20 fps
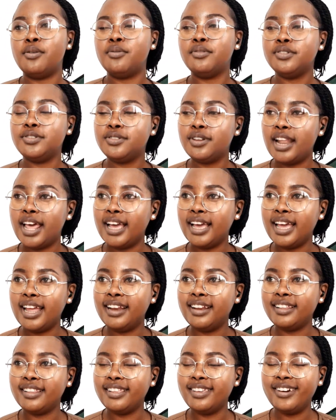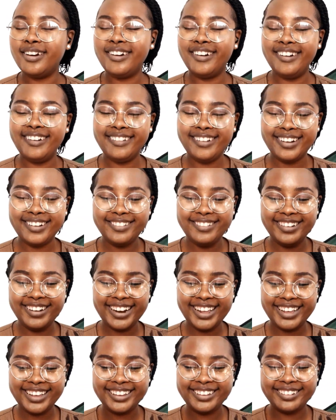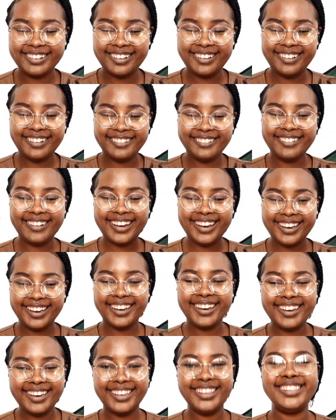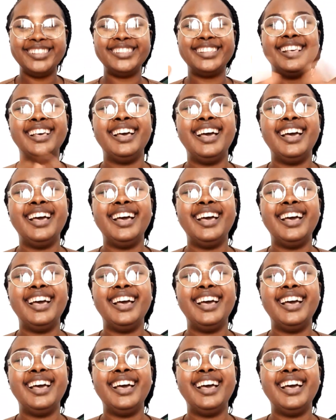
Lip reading: Would you like anything? Oh, no, you like, no way.